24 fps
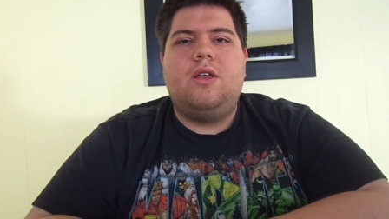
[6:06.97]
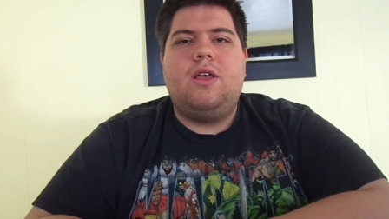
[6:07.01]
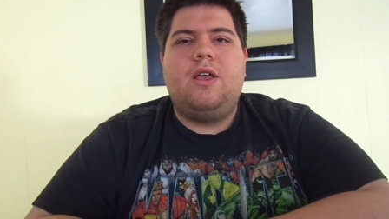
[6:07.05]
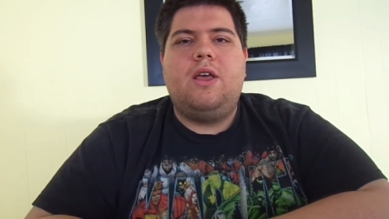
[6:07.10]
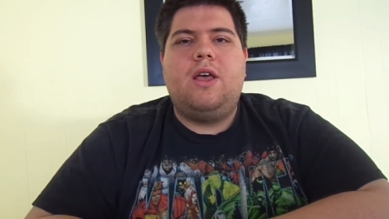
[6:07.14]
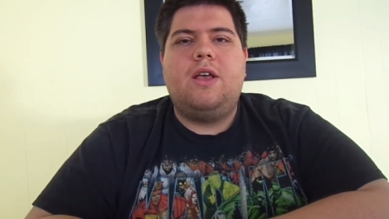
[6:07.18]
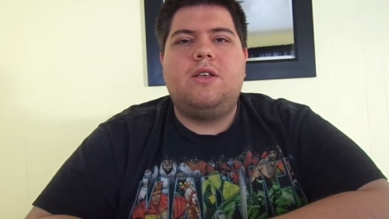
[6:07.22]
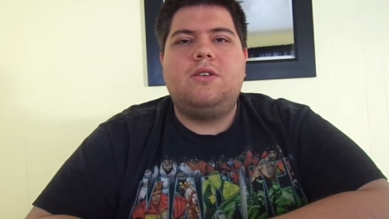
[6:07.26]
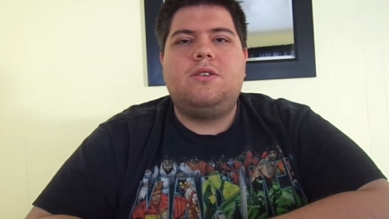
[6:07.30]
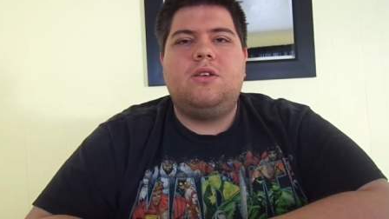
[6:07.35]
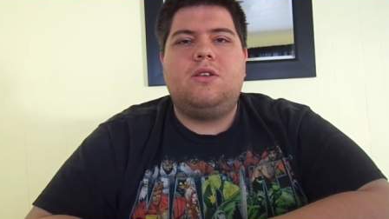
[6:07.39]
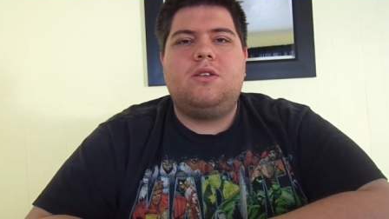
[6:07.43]

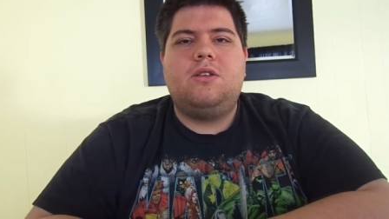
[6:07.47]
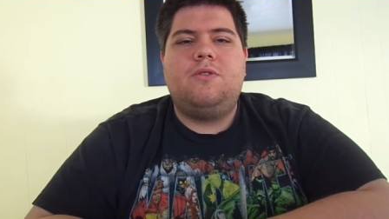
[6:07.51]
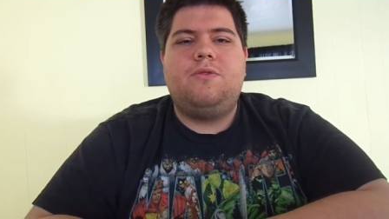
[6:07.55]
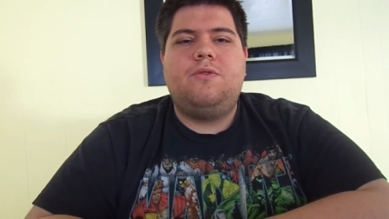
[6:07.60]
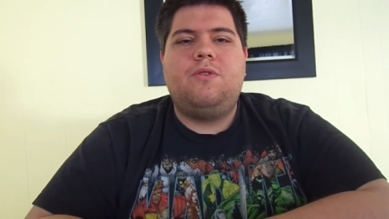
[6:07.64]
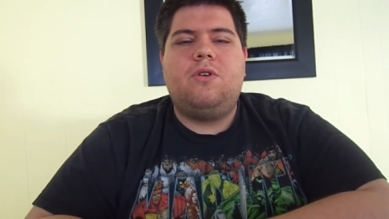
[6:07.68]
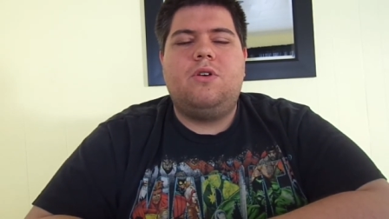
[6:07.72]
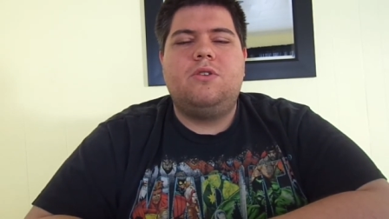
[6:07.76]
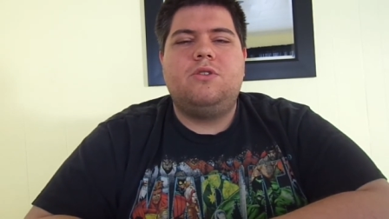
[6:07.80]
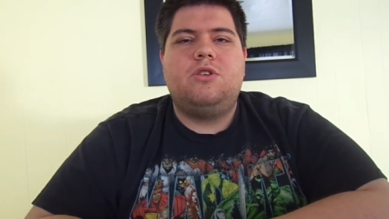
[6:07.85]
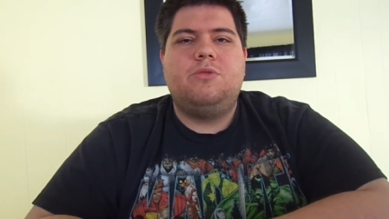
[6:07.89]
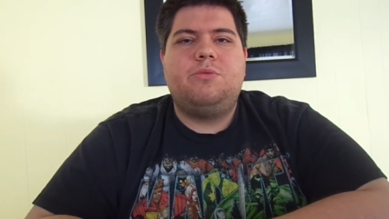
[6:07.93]

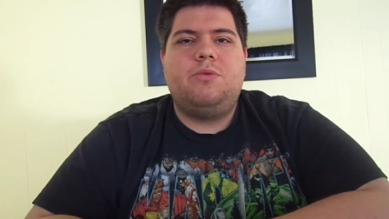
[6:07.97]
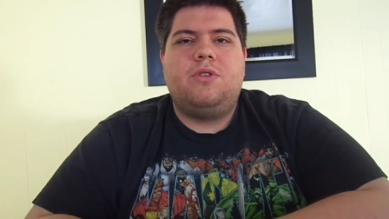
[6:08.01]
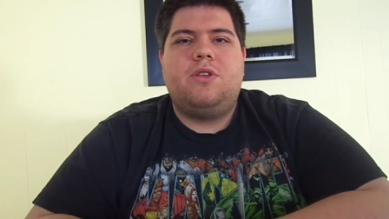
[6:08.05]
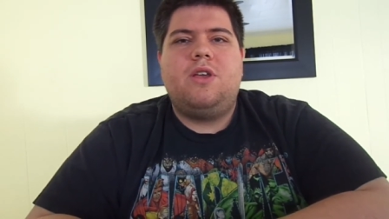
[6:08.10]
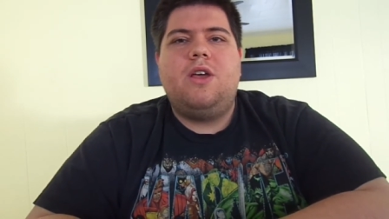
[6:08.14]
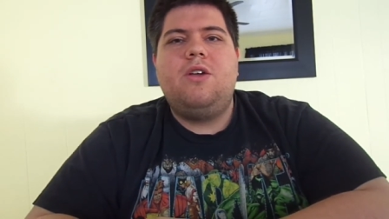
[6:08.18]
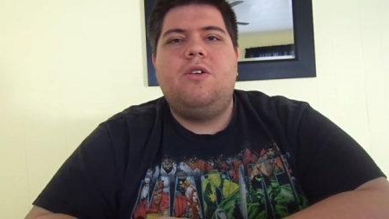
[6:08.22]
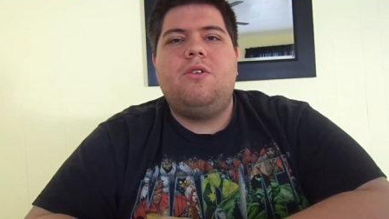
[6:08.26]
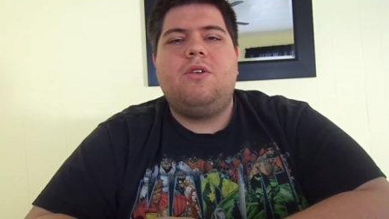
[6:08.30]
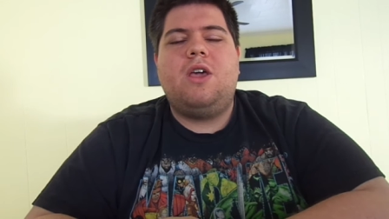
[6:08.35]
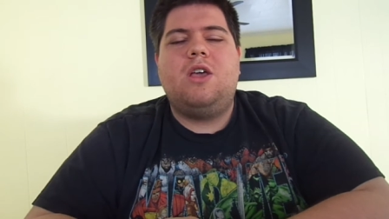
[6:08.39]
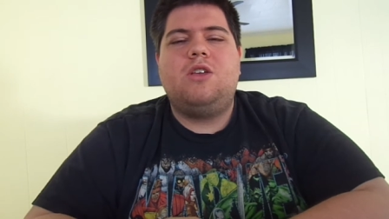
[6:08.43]
N64 and Super
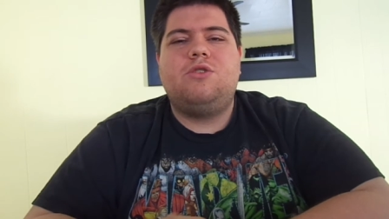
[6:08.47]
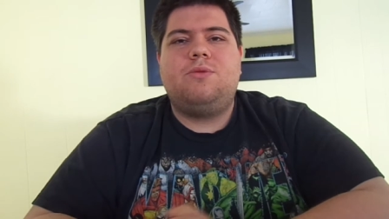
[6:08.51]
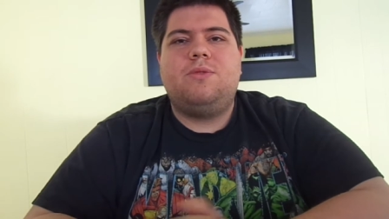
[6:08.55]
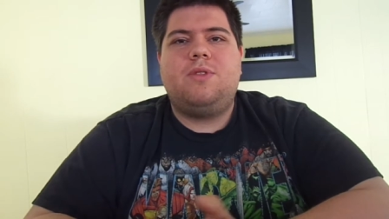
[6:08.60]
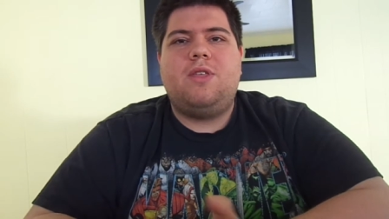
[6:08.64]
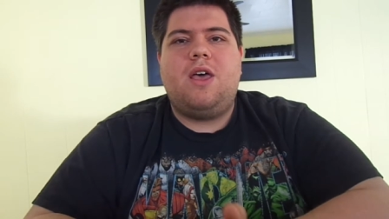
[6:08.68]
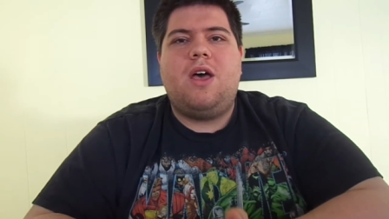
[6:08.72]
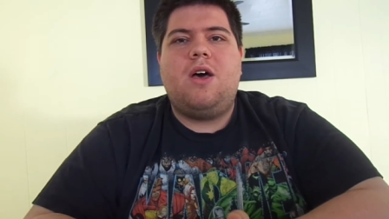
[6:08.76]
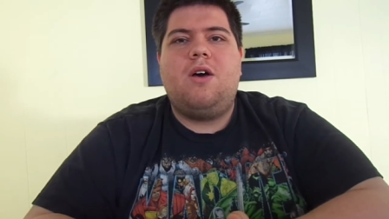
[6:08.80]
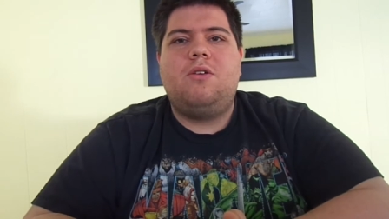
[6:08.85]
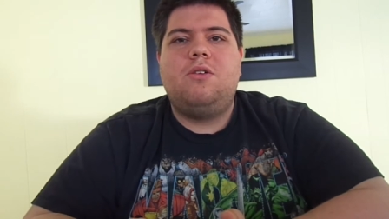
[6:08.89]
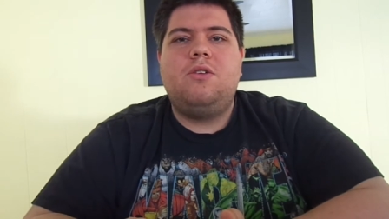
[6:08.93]
Nintendo games
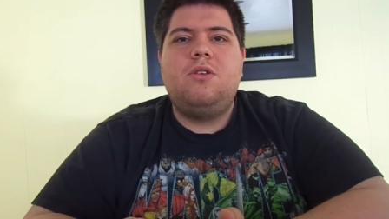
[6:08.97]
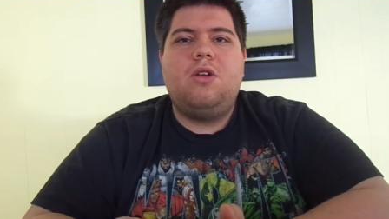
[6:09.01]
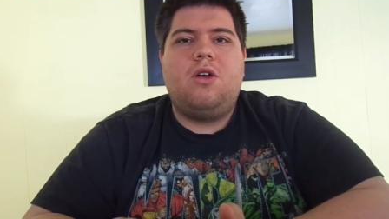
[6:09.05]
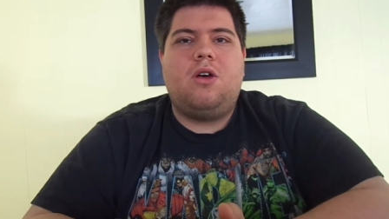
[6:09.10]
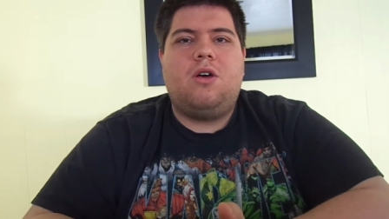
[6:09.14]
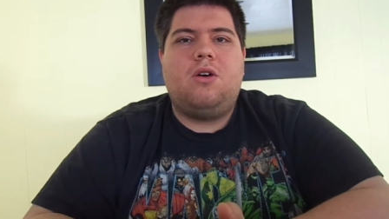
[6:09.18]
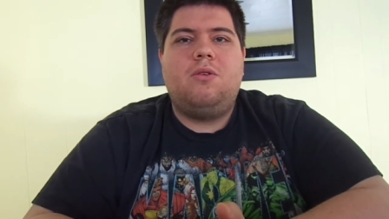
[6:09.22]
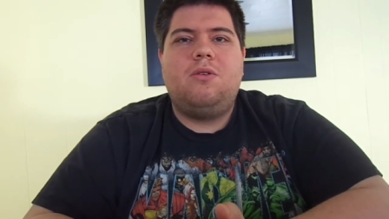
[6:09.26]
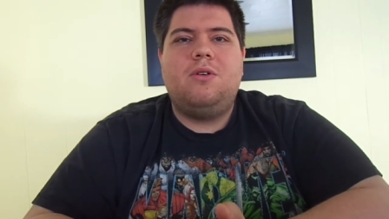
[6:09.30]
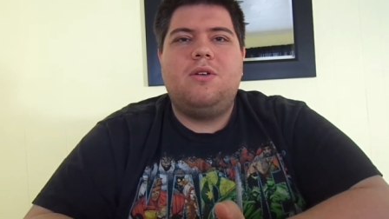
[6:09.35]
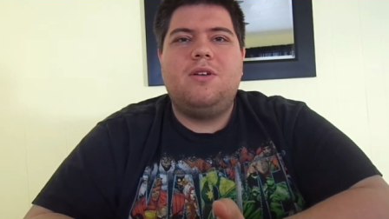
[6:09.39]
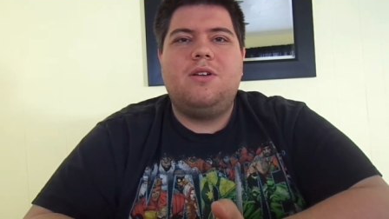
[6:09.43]
without, you
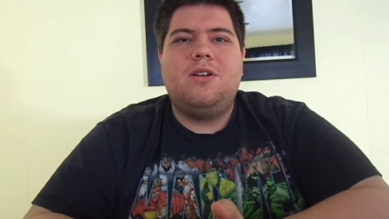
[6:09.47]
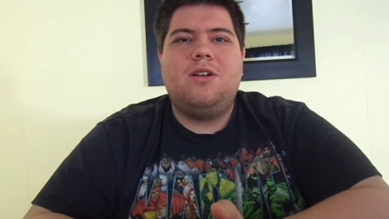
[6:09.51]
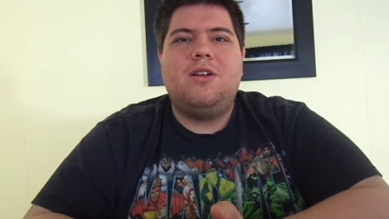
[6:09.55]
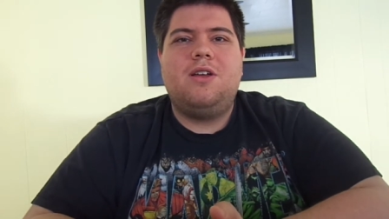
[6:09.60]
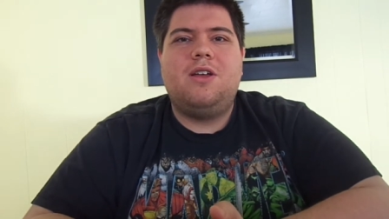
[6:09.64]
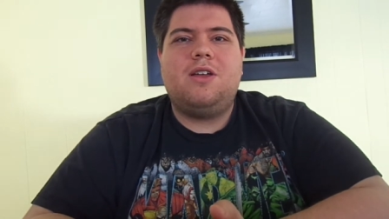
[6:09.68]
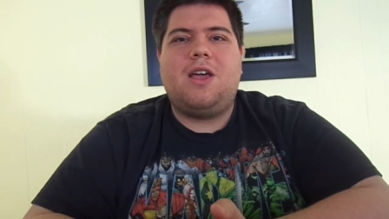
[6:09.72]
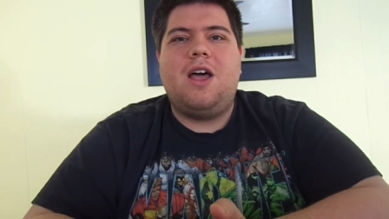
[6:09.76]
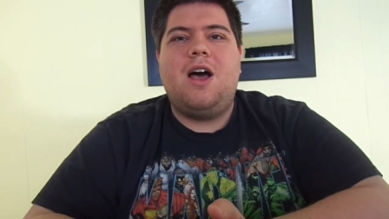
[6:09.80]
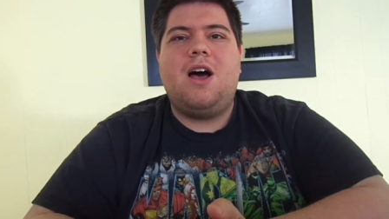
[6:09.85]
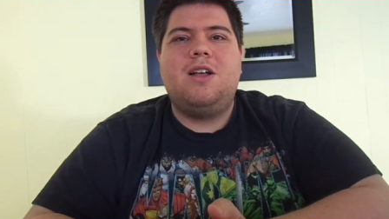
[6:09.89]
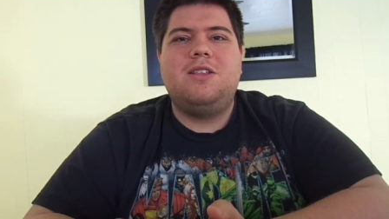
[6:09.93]
know, a
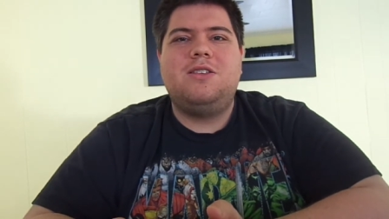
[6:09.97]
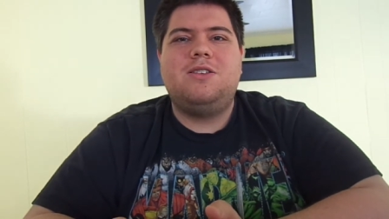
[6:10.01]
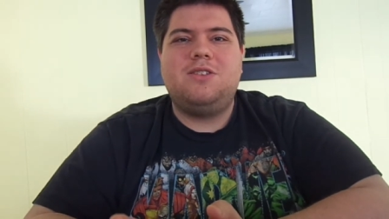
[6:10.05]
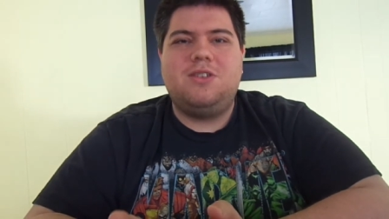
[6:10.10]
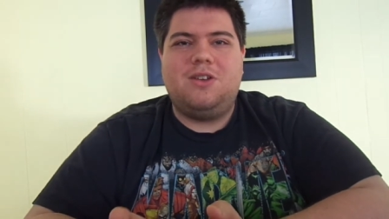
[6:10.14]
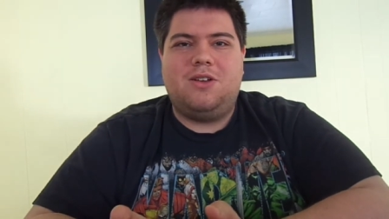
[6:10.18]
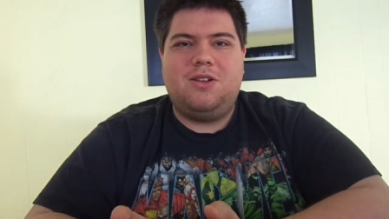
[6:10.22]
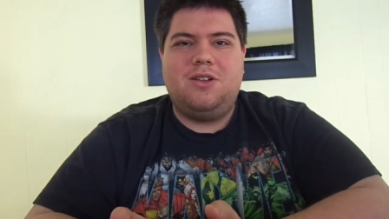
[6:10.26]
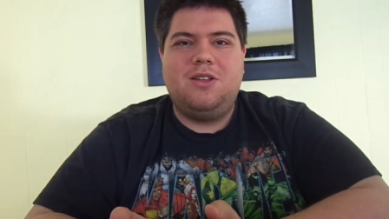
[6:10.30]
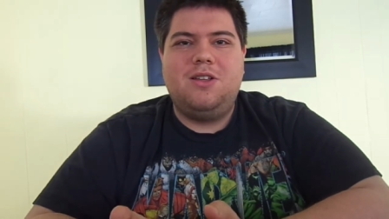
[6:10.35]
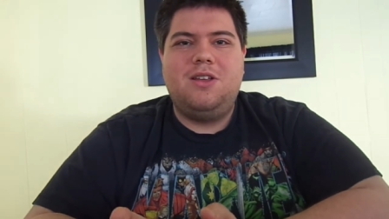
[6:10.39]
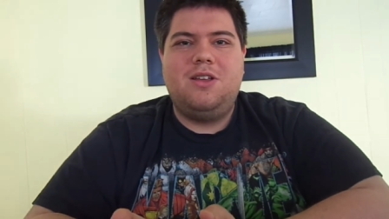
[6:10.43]

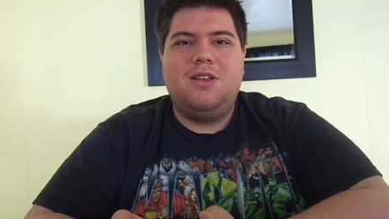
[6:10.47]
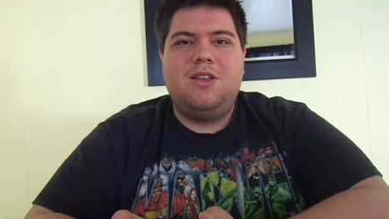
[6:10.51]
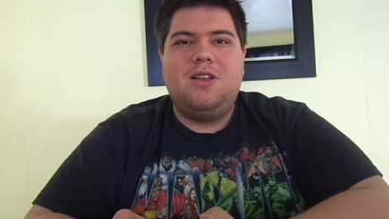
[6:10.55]
console.